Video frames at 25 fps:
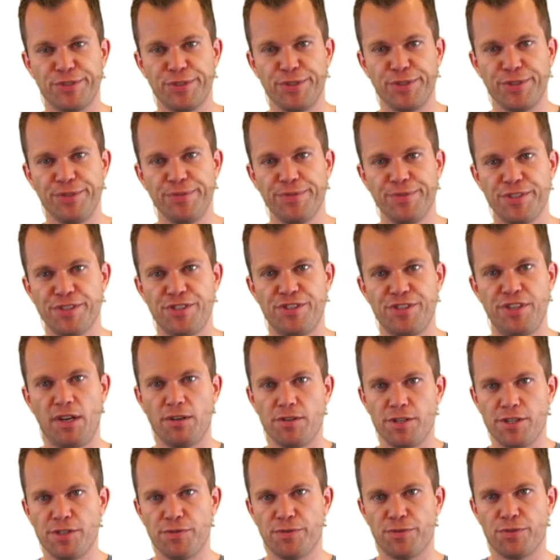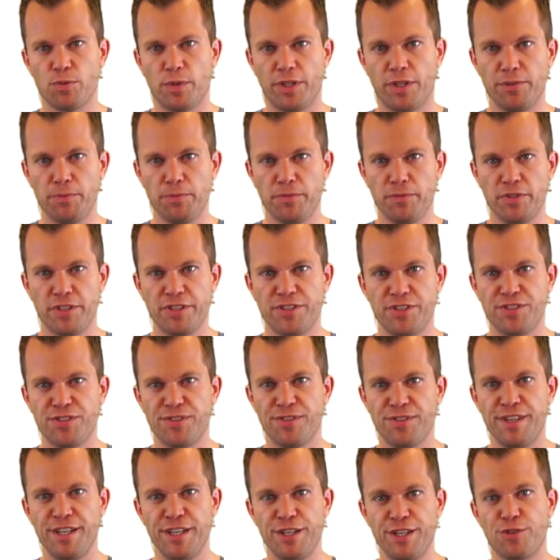through a series of quantum
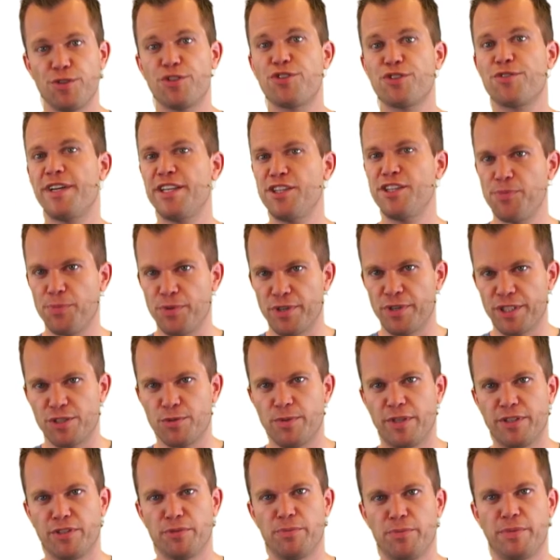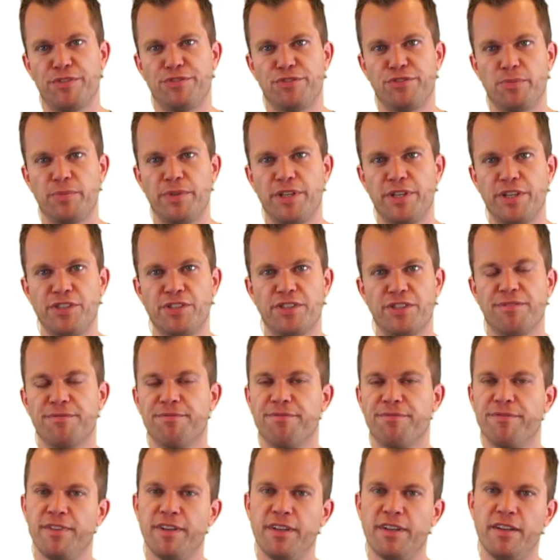dots to transport quantum
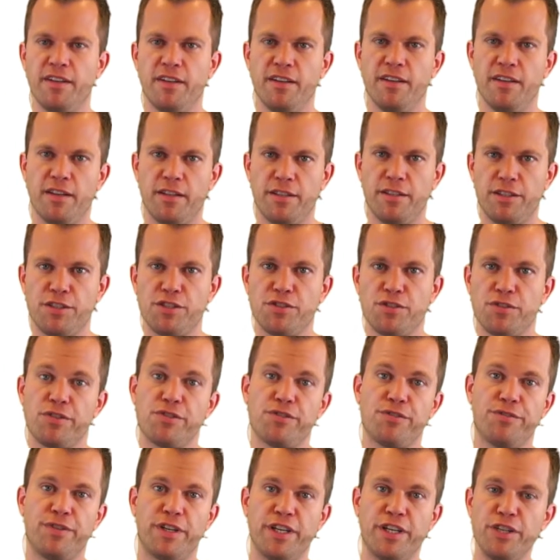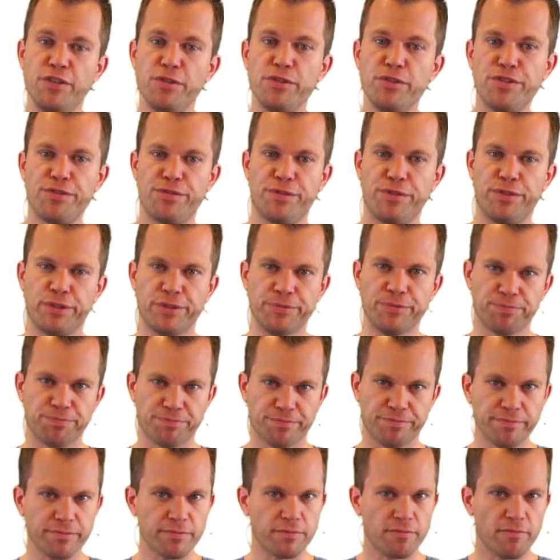information. And this is also very useful
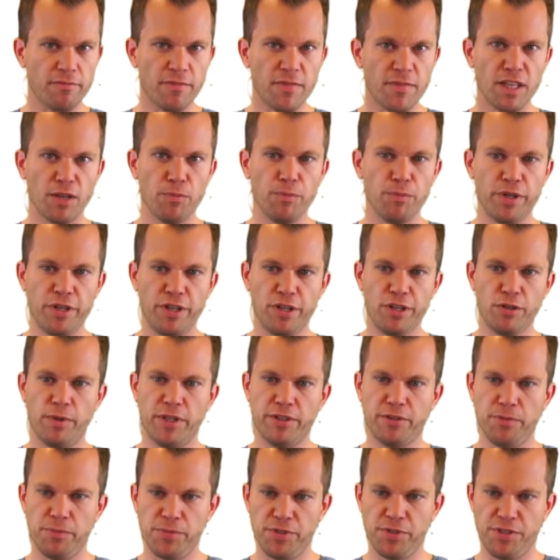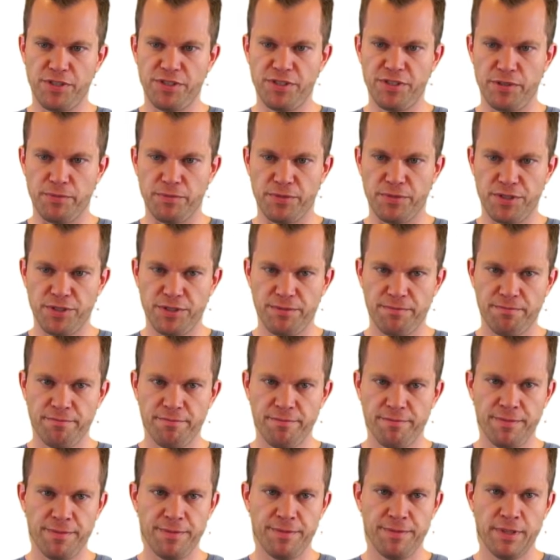in building quantum systems.
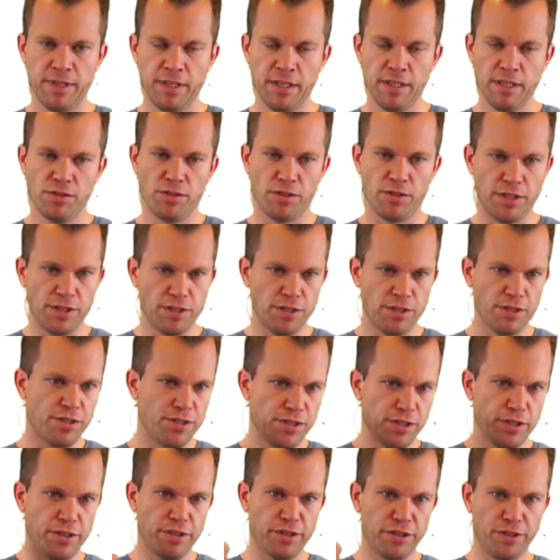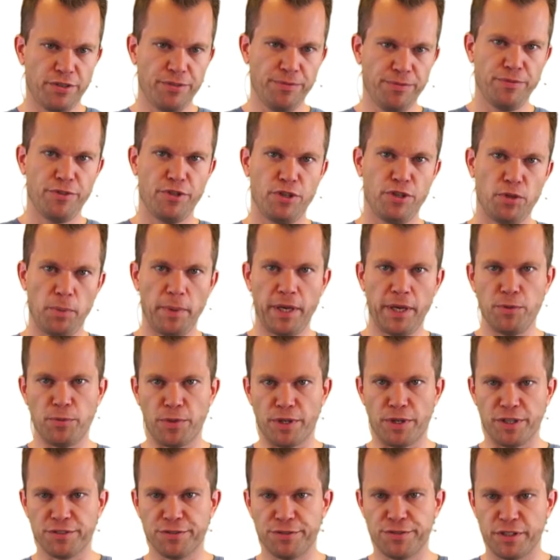So this is still the
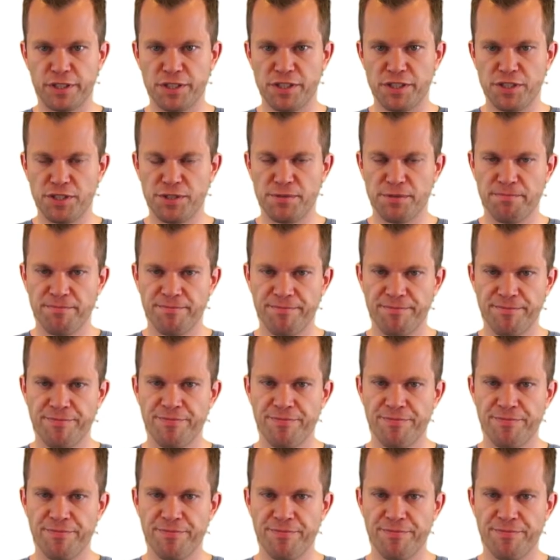main workforce.